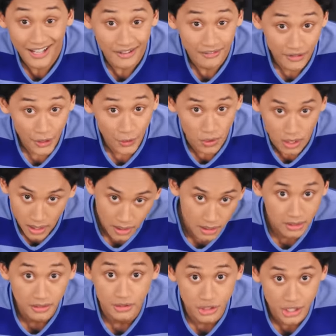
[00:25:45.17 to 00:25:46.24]
Phew!
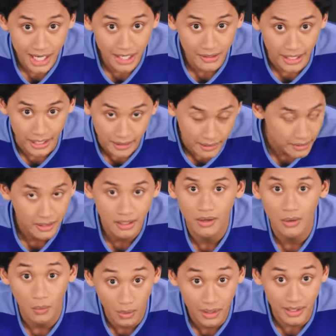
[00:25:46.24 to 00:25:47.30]
Sharing.
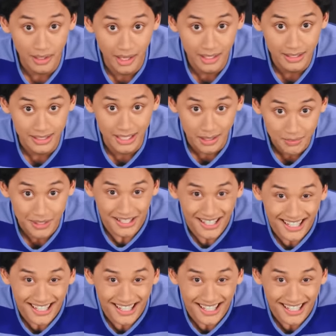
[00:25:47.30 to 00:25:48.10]
What a concept.